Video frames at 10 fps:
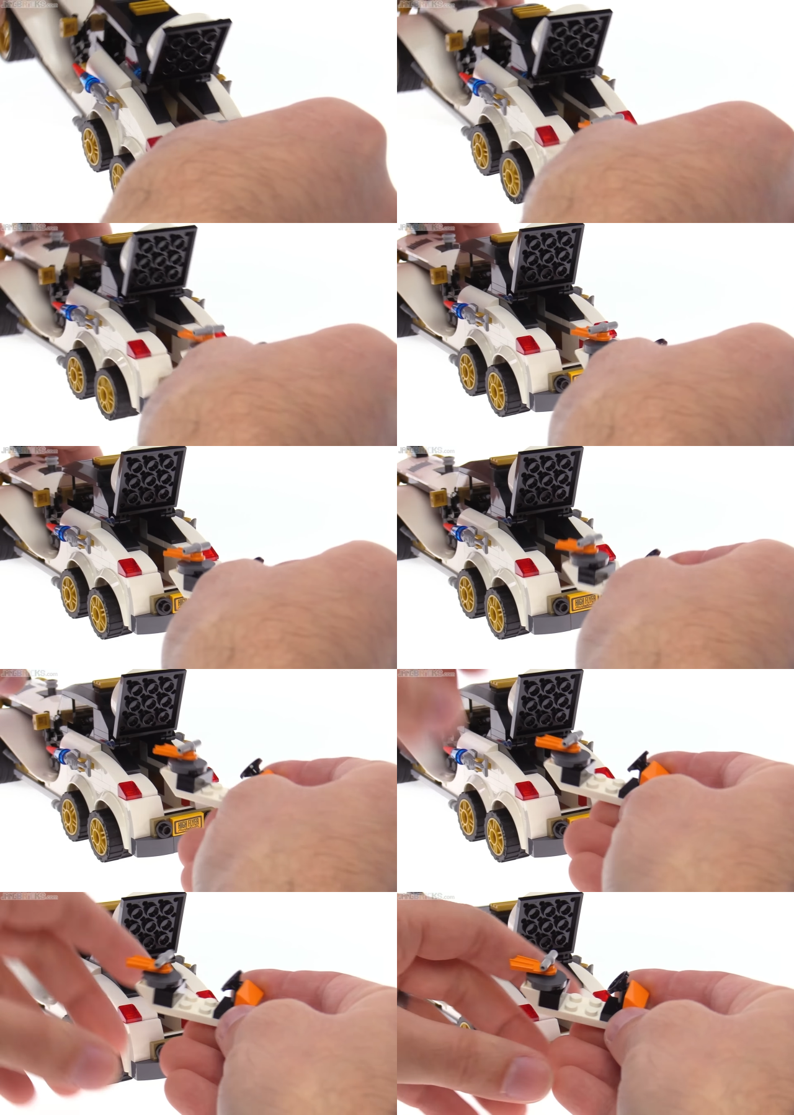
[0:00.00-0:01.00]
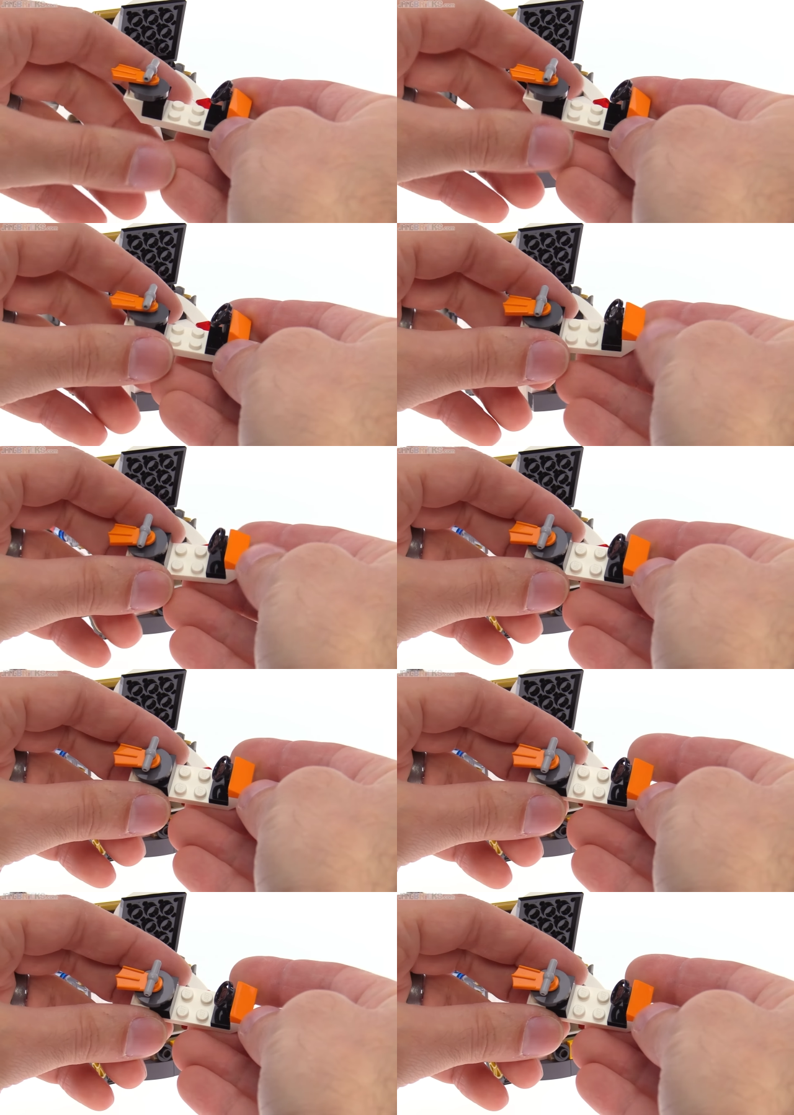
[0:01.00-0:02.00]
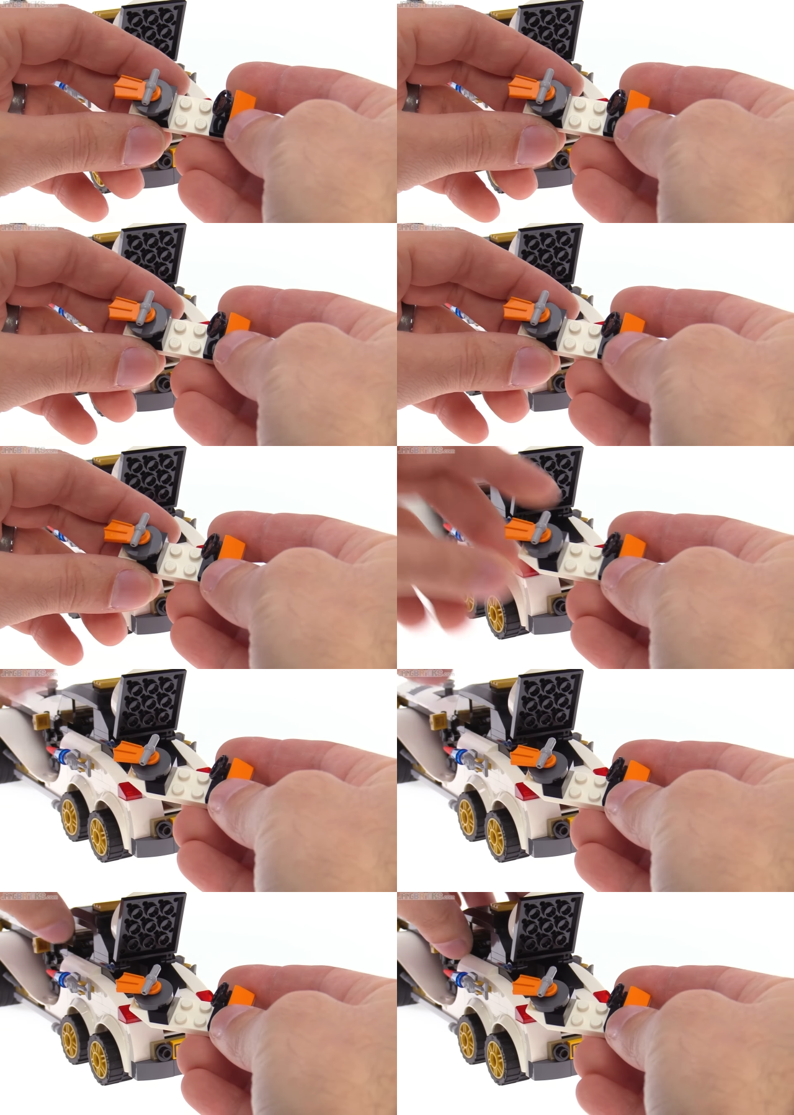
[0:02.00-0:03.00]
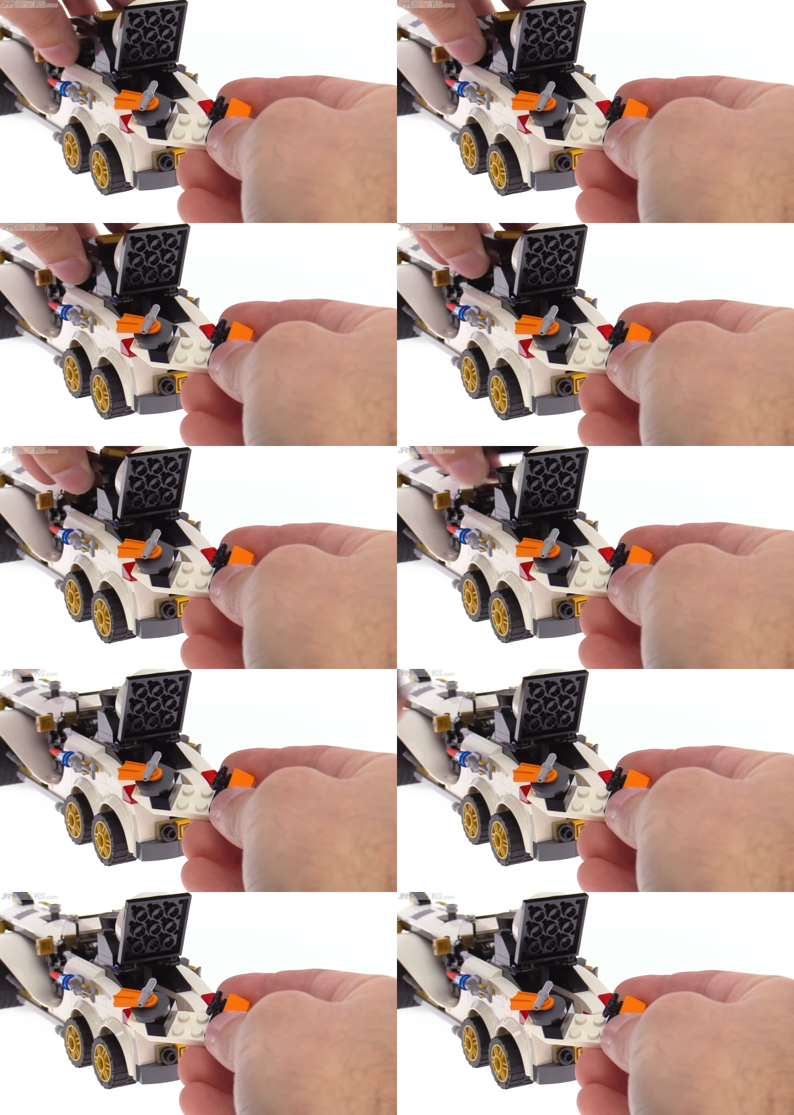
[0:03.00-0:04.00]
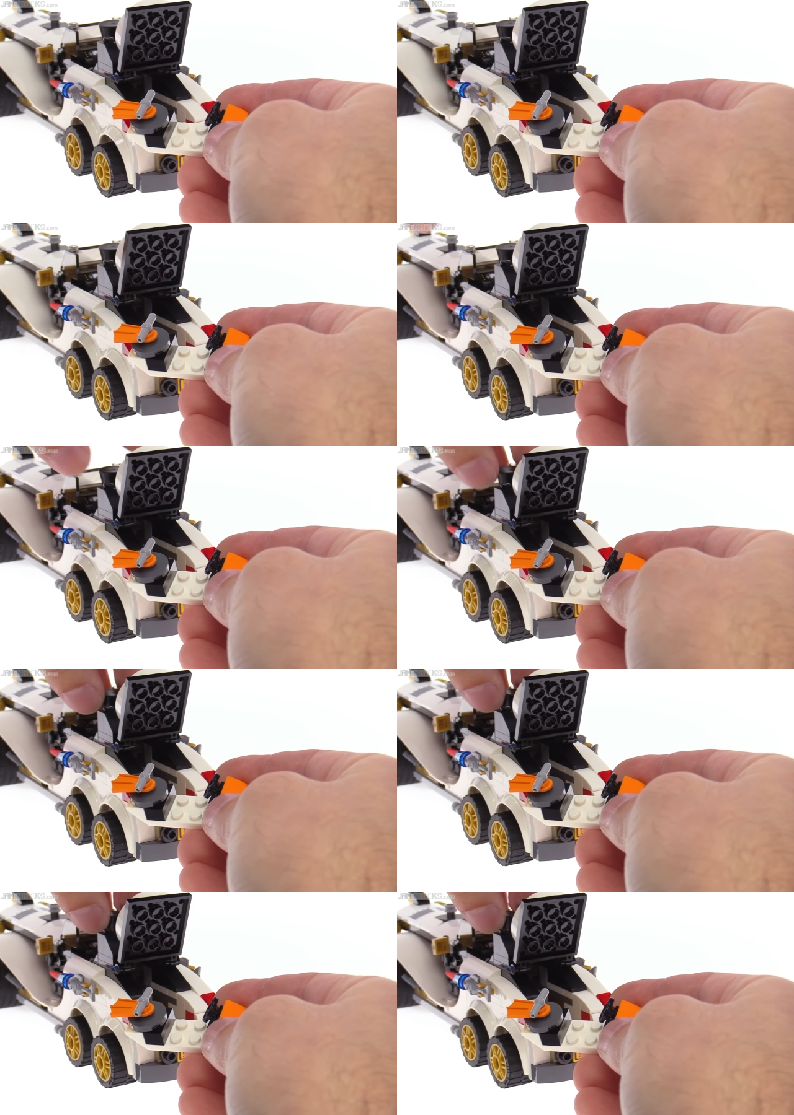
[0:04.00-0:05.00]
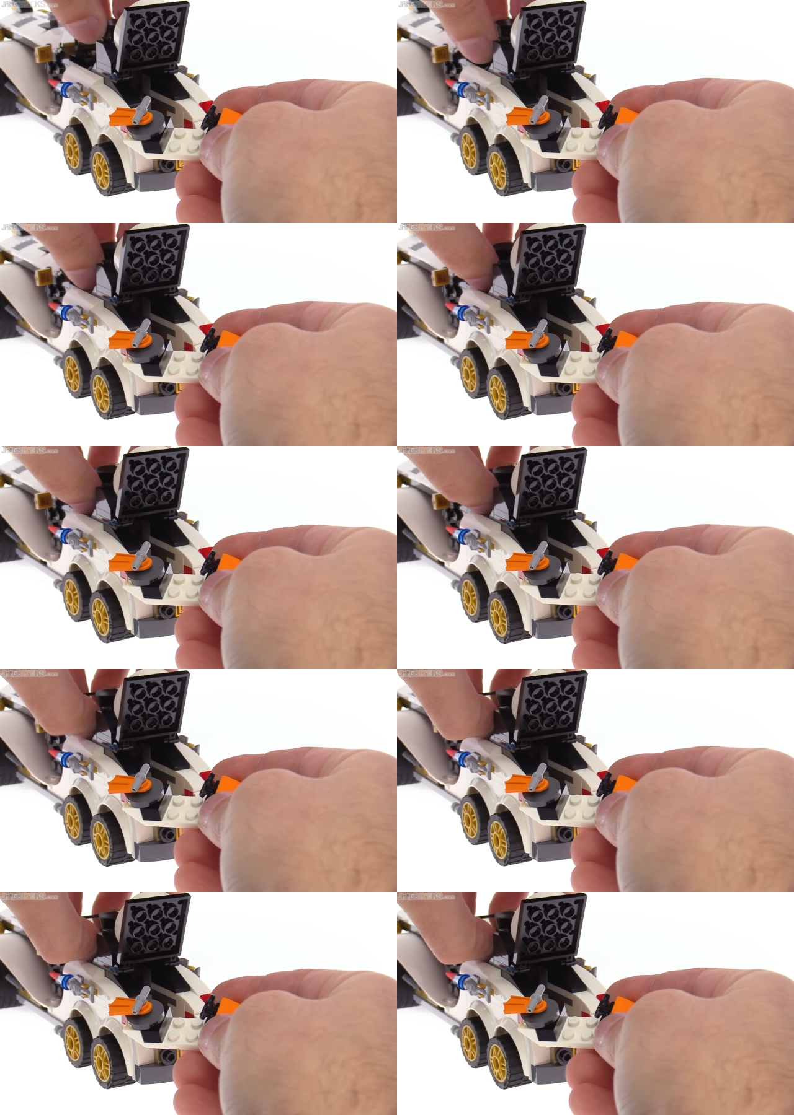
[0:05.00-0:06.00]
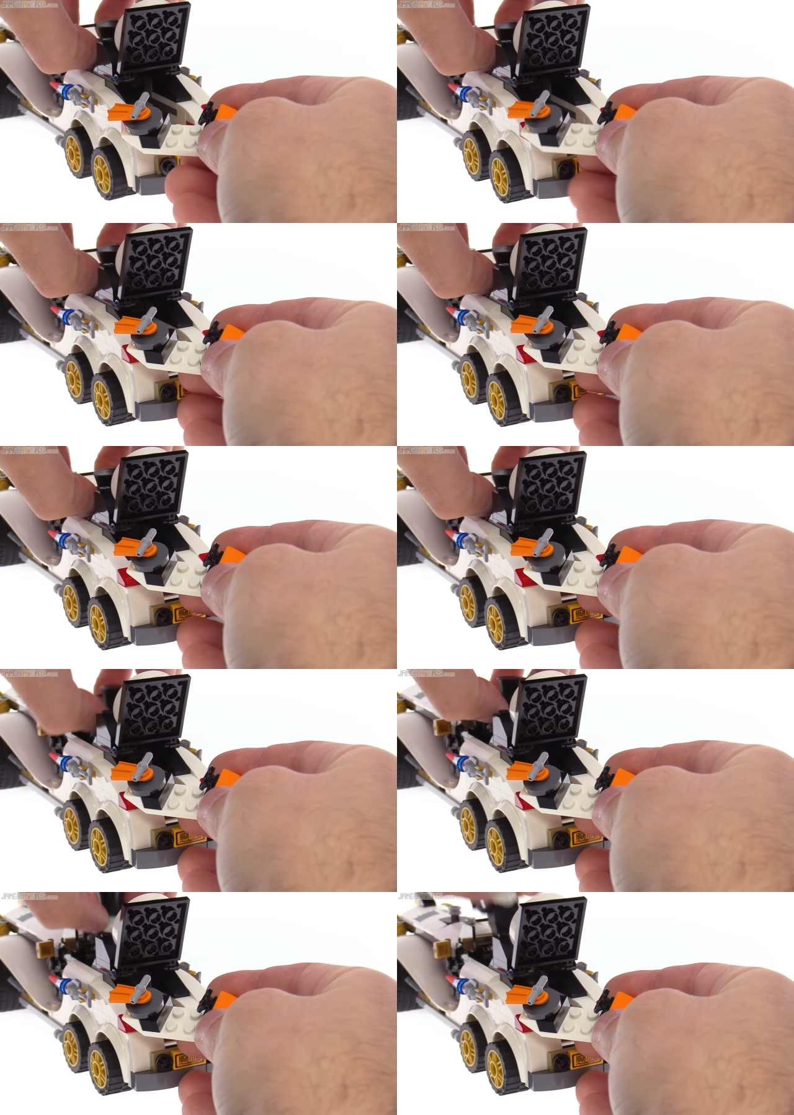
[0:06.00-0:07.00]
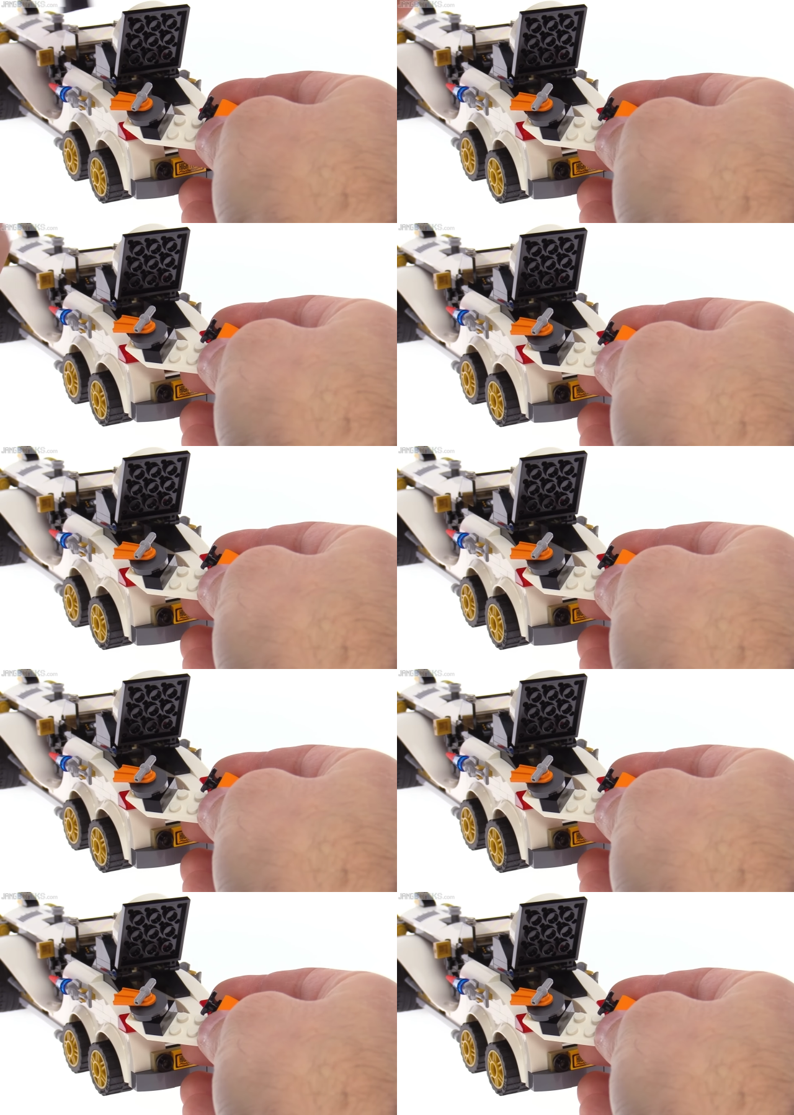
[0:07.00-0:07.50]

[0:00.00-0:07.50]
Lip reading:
No face is visible, so there are no lips to read.